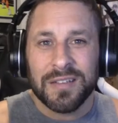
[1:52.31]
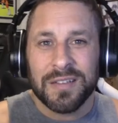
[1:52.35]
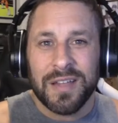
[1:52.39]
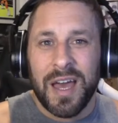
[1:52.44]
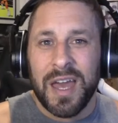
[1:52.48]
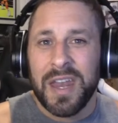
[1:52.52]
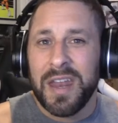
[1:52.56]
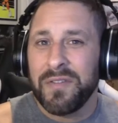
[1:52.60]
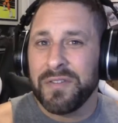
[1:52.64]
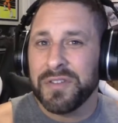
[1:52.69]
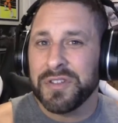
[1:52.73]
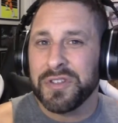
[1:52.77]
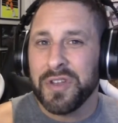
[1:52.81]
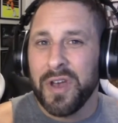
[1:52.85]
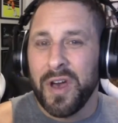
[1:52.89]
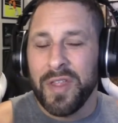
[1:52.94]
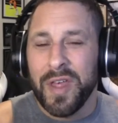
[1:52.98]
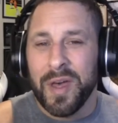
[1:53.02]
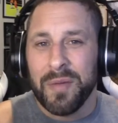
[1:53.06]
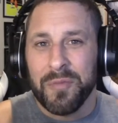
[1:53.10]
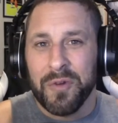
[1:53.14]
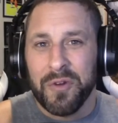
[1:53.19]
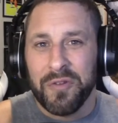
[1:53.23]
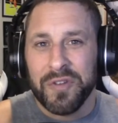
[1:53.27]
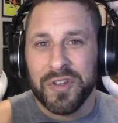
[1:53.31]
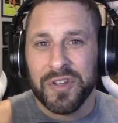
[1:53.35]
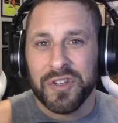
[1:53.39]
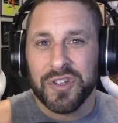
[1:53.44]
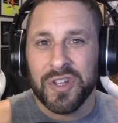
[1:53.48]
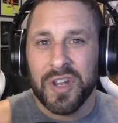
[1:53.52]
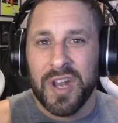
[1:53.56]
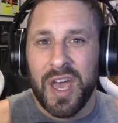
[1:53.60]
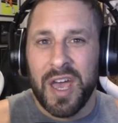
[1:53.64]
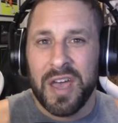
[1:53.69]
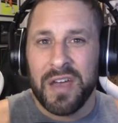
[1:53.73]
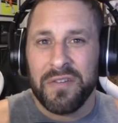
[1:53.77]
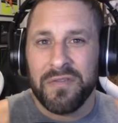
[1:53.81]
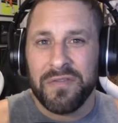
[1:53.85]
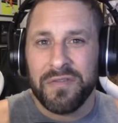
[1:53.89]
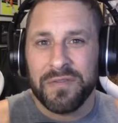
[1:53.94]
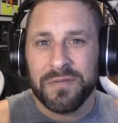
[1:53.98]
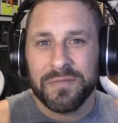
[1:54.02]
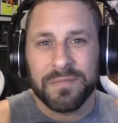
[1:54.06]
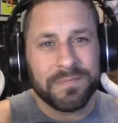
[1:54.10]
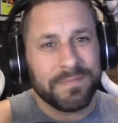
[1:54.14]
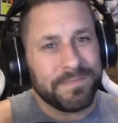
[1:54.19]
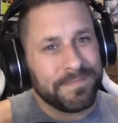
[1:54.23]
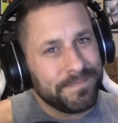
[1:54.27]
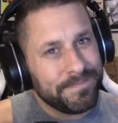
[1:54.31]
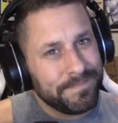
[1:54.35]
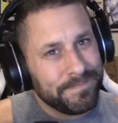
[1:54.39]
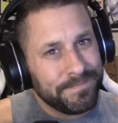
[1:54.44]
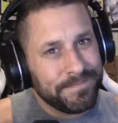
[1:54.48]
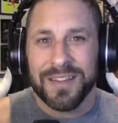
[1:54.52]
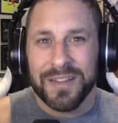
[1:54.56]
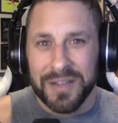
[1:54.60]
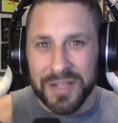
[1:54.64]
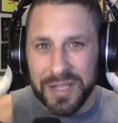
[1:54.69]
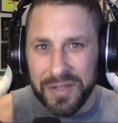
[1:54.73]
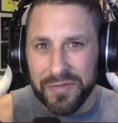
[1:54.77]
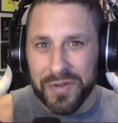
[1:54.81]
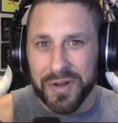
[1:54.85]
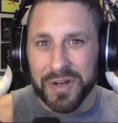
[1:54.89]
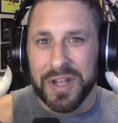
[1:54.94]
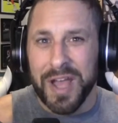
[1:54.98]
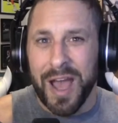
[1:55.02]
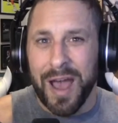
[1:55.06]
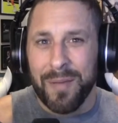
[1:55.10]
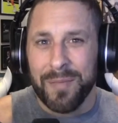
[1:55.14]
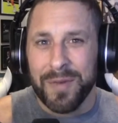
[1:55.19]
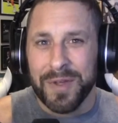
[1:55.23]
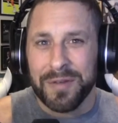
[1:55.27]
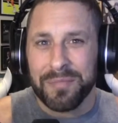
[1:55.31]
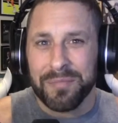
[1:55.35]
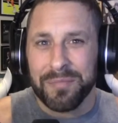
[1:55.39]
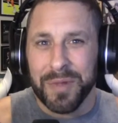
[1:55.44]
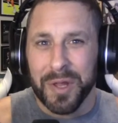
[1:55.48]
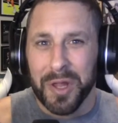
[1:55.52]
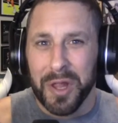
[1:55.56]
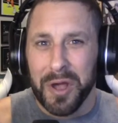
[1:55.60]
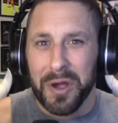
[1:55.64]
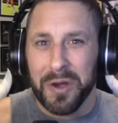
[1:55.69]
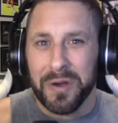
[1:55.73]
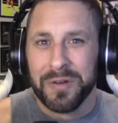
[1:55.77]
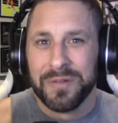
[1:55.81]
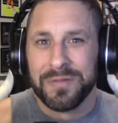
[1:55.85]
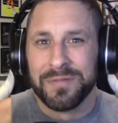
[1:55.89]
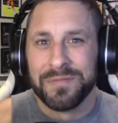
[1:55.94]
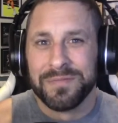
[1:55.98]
I never saw that movie. Should I have? Leave your comment below.